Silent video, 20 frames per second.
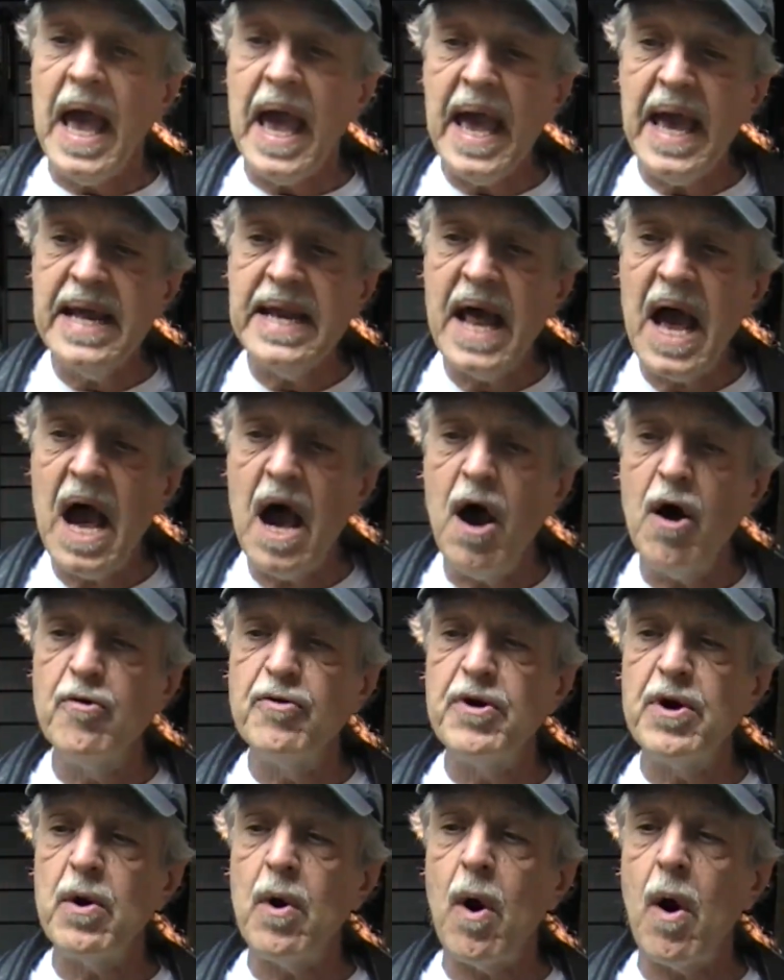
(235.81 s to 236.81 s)
and how
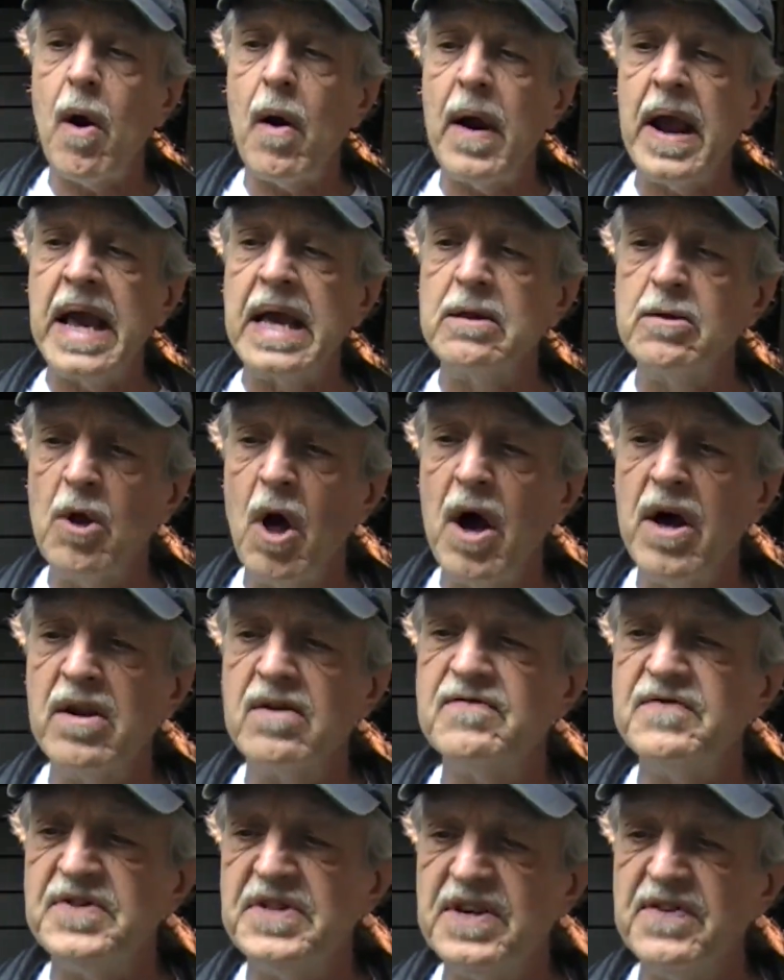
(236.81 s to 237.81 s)
there are a lot
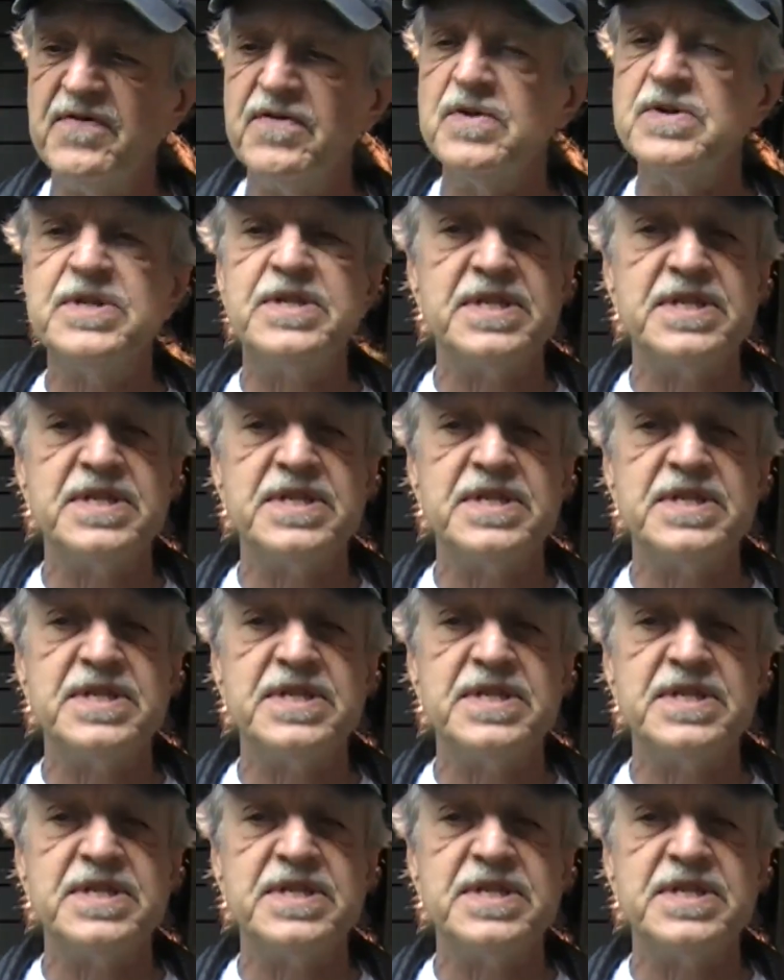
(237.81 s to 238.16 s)
of different